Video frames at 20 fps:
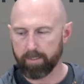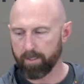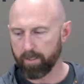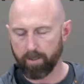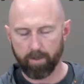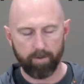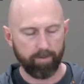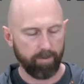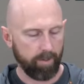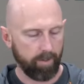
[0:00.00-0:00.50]
I'll
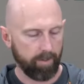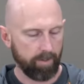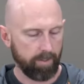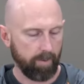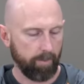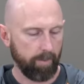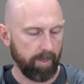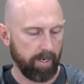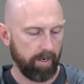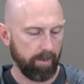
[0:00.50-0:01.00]
go over those in
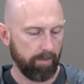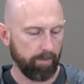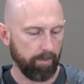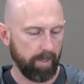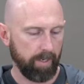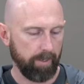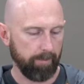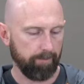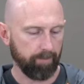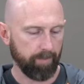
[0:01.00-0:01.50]
a minute,
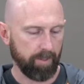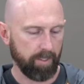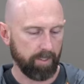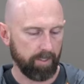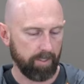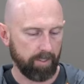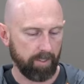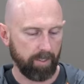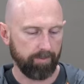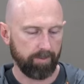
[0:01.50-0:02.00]
but
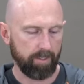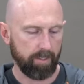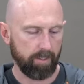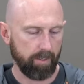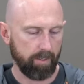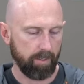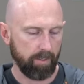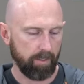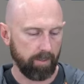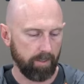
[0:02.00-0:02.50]
just gives you
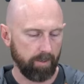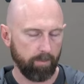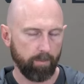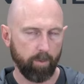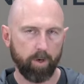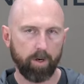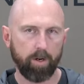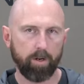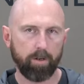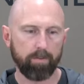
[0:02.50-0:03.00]
a little
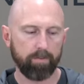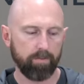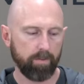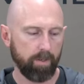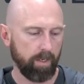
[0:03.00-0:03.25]
more